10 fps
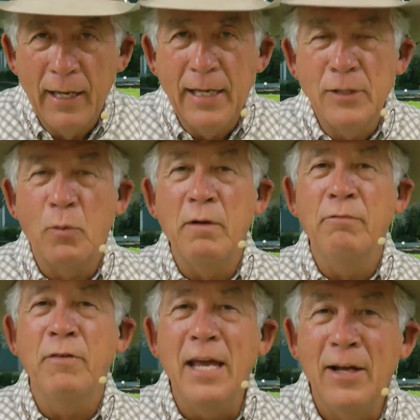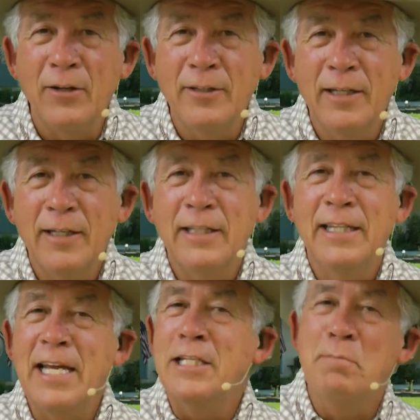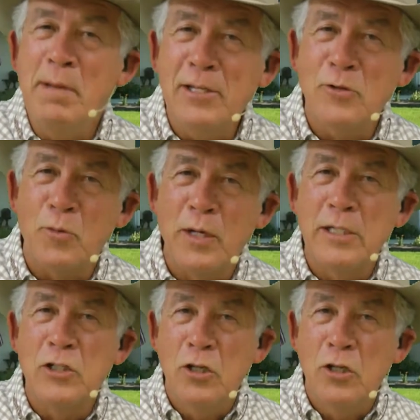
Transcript: He's revealed these mysteries